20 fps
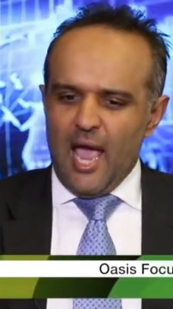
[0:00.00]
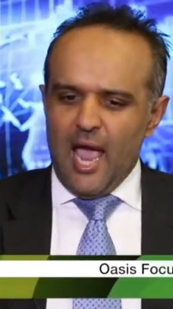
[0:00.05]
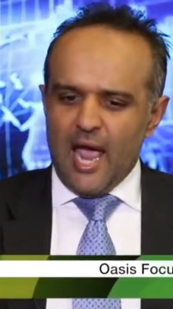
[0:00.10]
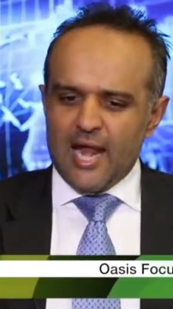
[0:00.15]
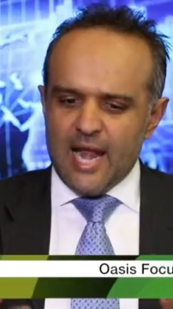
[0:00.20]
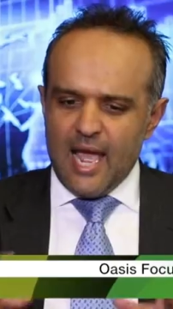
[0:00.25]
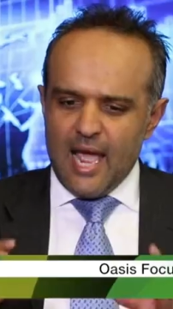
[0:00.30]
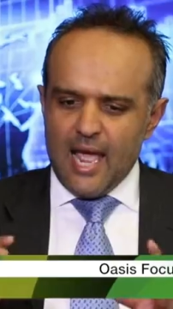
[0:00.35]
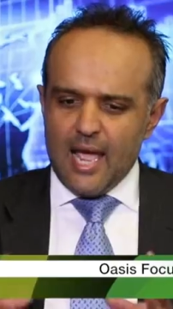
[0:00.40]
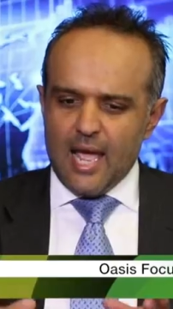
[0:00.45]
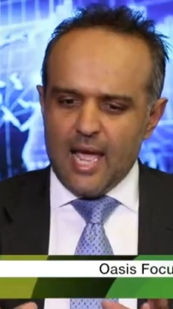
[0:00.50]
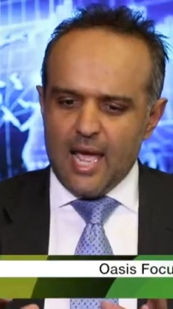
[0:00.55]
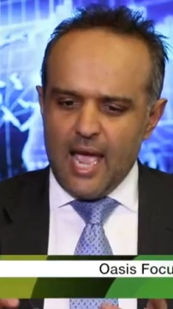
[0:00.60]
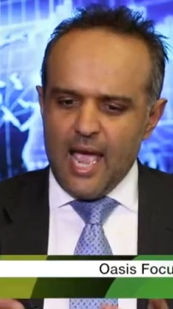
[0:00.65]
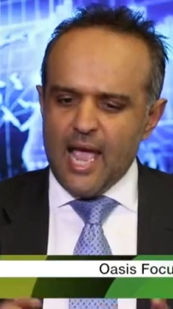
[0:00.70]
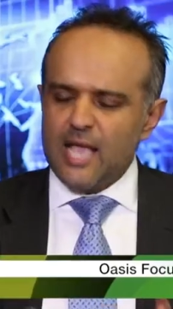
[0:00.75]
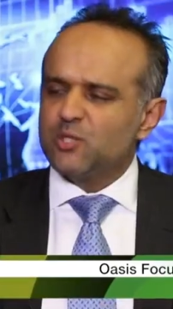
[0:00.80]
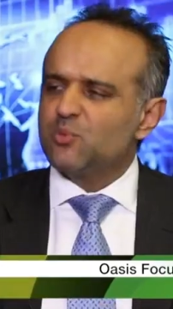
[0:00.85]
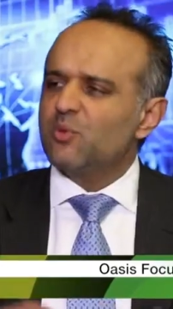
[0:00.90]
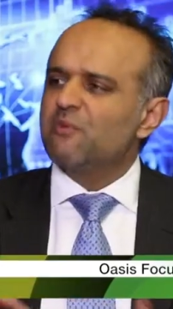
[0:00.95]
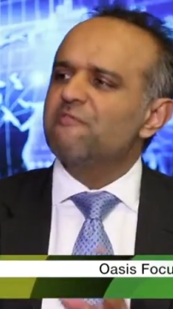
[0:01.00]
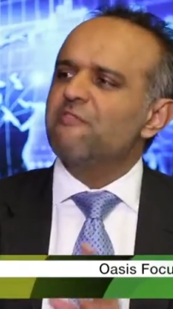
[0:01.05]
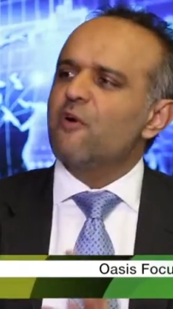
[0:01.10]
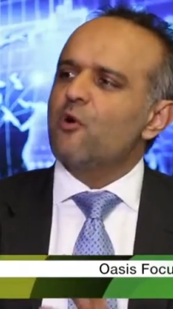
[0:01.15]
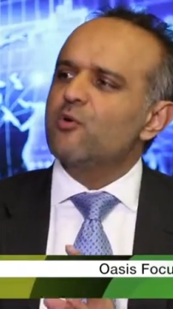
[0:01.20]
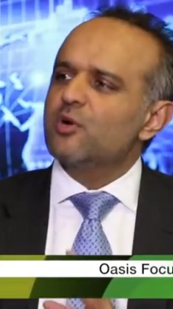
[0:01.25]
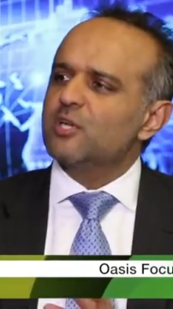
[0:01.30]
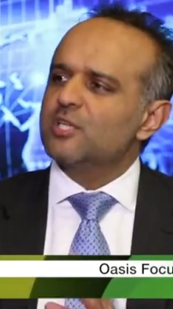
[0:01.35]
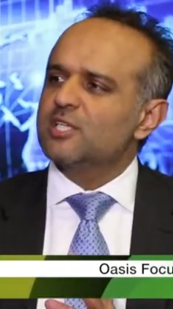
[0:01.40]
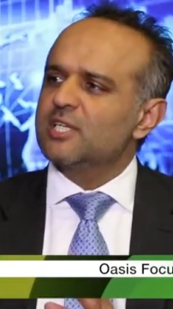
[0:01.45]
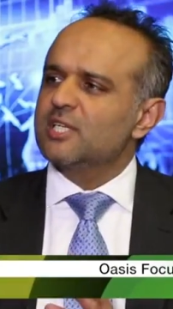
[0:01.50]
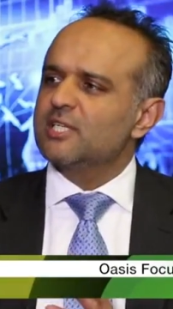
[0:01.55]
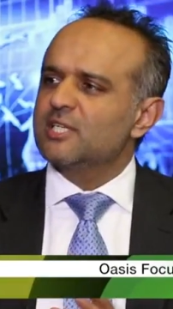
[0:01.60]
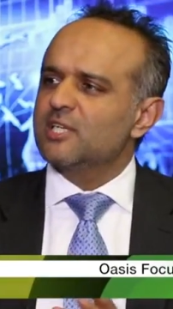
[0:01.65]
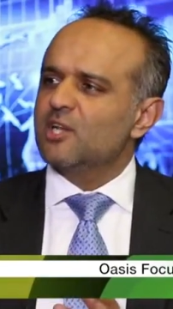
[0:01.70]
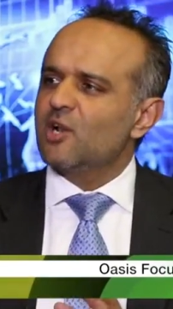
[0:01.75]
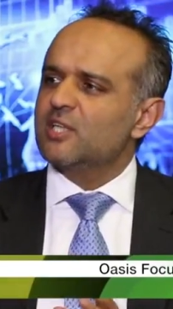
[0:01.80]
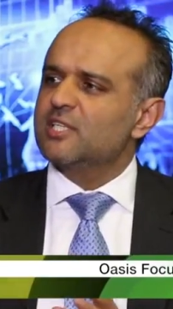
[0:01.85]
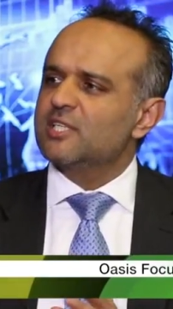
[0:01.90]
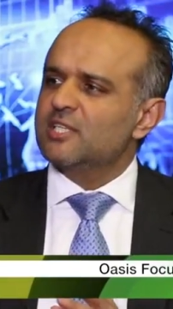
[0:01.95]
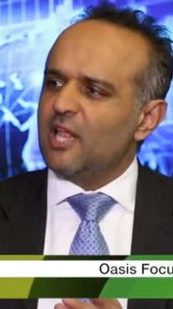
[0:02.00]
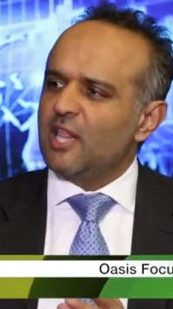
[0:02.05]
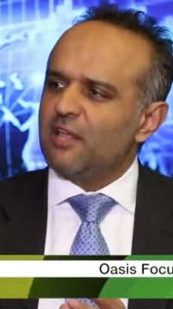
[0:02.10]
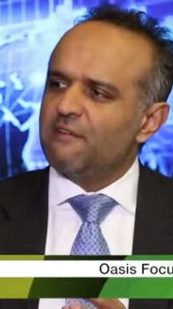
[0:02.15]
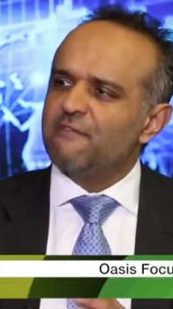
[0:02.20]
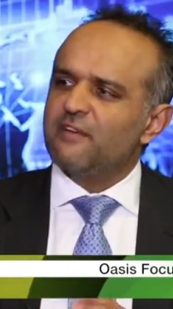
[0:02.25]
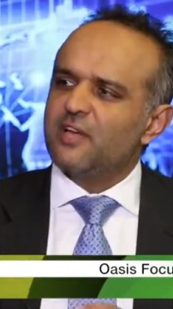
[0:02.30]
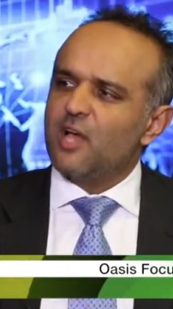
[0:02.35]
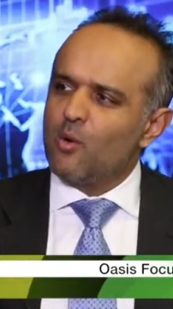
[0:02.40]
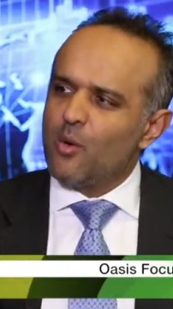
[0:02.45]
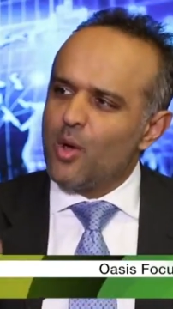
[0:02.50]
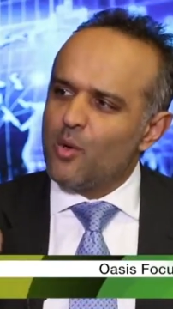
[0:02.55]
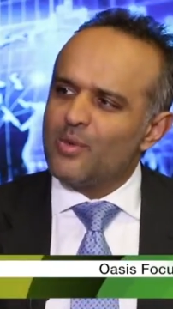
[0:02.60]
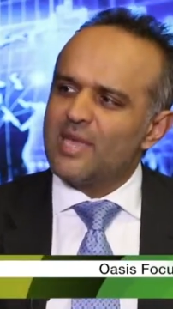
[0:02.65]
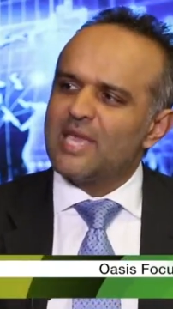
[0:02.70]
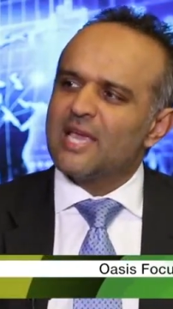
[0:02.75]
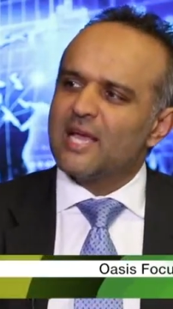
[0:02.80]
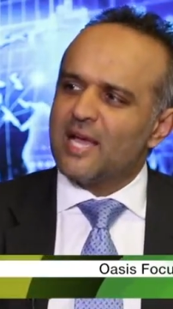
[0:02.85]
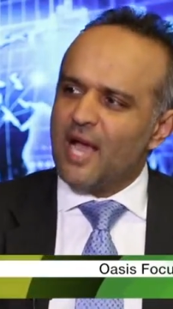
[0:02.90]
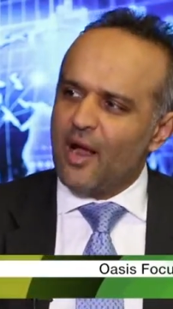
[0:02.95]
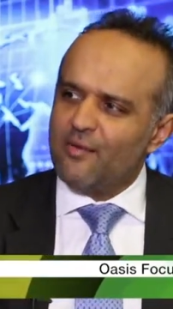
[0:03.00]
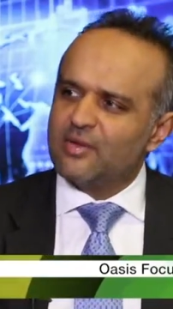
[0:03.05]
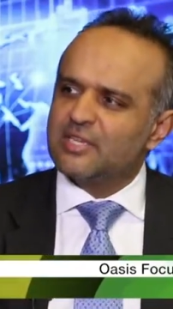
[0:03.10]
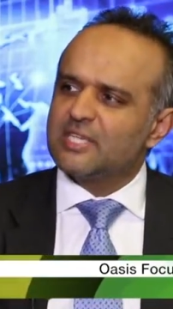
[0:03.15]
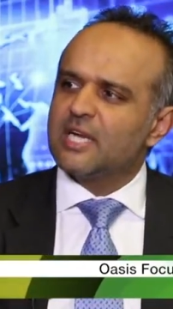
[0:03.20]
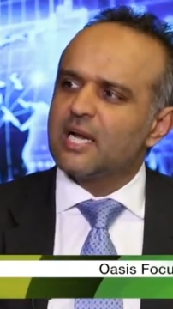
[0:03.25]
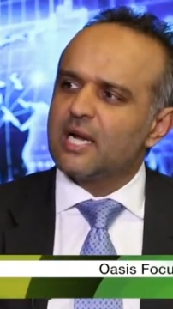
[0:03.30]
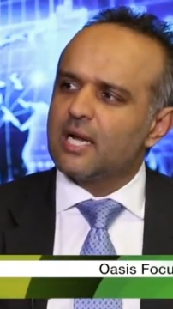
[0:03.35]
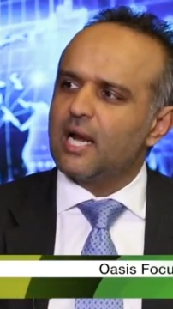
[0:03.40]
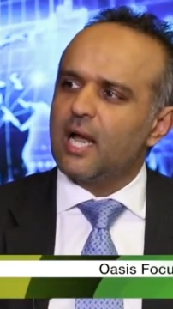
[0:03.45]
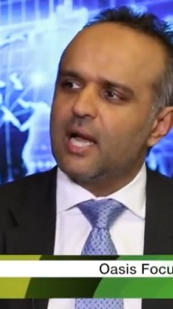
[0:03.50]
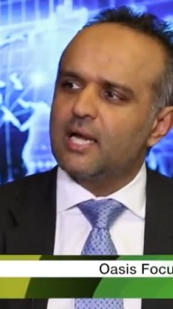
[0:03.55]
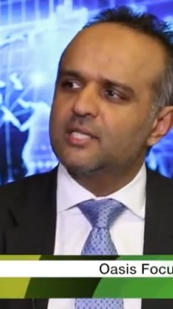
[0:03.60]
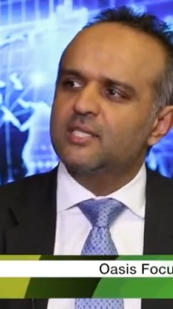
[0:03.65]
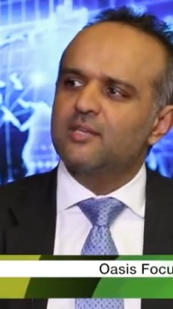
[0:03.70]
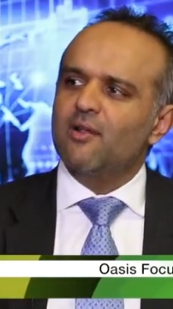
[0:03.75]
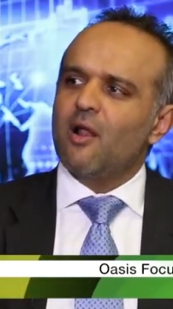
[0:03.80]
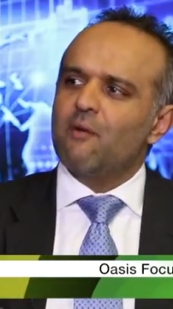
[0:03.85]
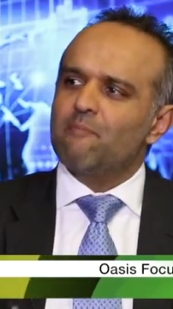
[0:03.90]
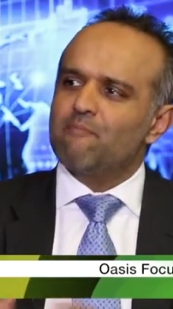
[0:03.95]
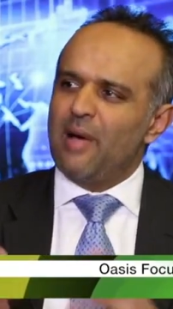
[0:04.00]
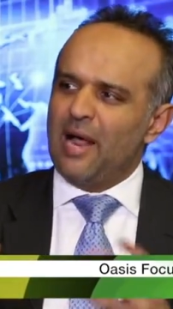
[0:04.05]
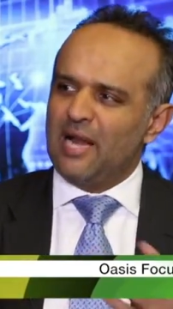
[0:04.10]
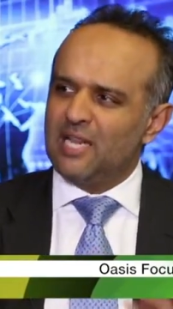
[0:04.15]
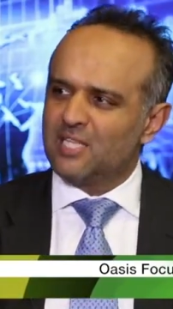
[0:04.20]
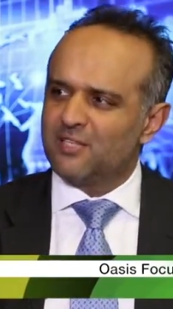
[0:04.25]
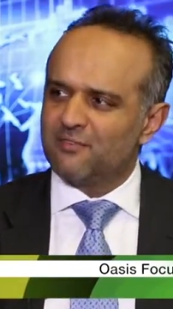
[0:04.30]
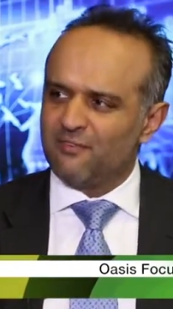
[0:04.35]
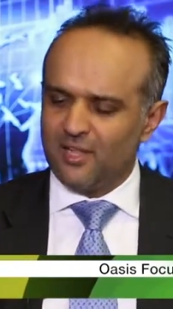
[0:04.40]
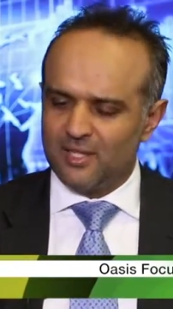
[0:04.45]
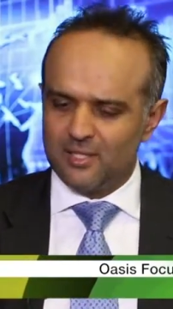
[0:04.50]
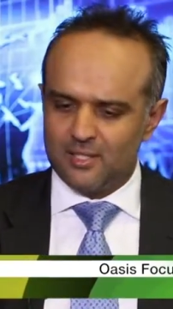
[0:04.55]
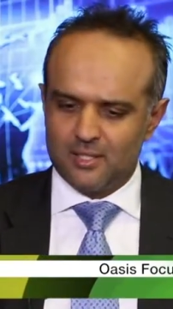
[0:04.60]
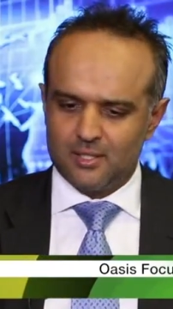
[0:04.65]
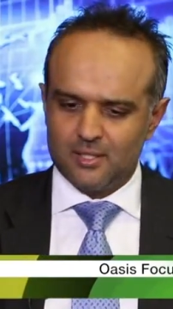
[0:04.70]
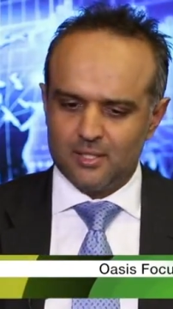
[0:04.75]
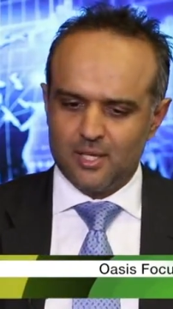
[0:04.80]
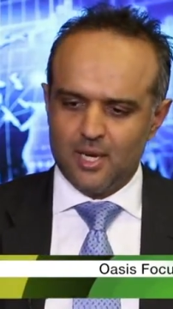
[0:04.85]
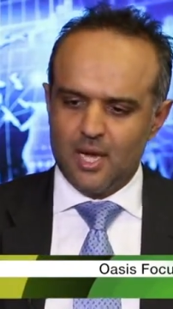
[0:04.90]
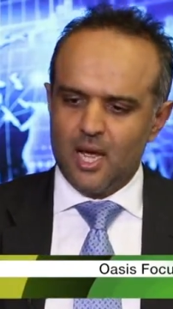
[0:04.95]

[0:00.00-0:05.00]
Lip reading: And as we focus in South Africa, where we're encouraging clients around balanced funds,